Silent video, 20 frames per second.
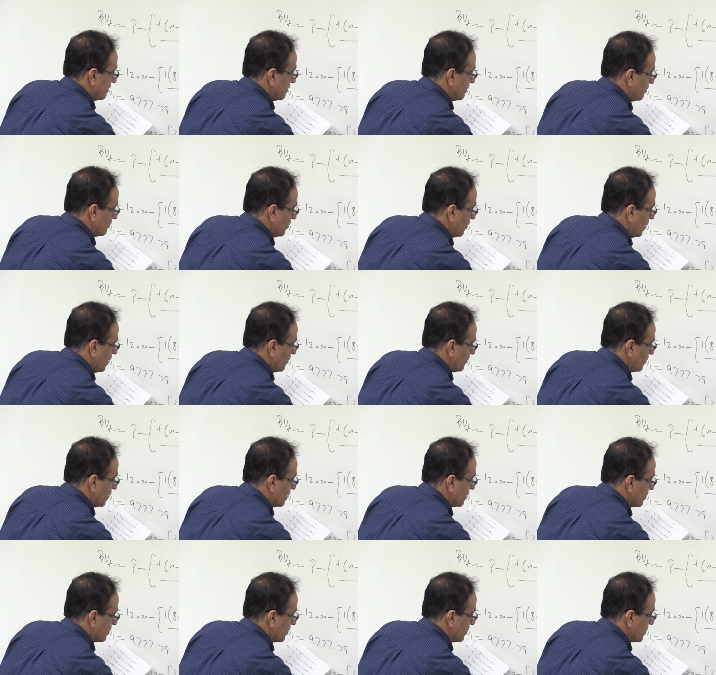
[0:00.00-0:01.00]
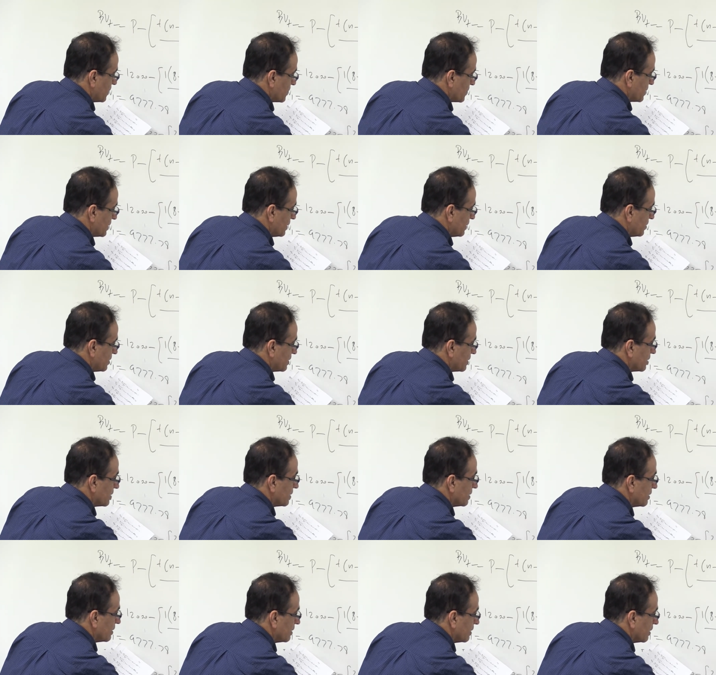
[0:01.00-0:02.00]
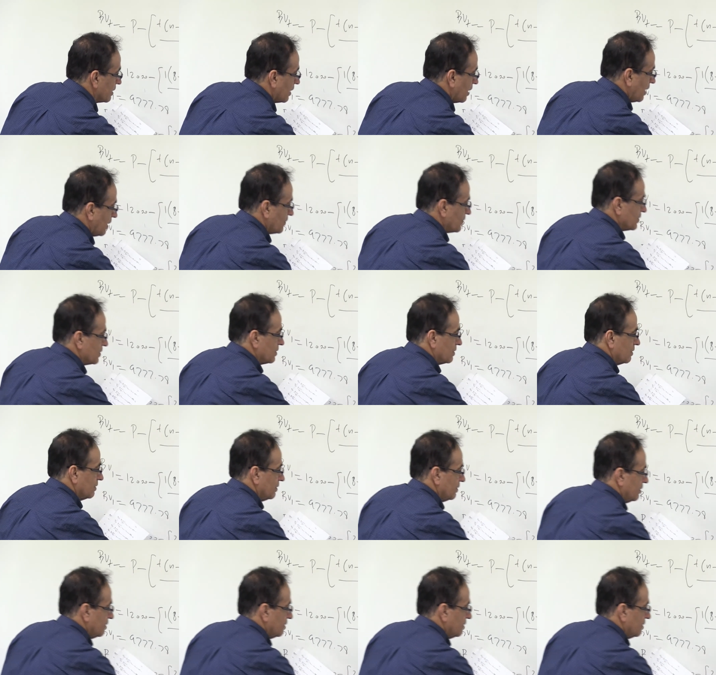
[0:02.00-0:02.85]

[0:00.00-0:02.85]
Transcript: divided by 36 times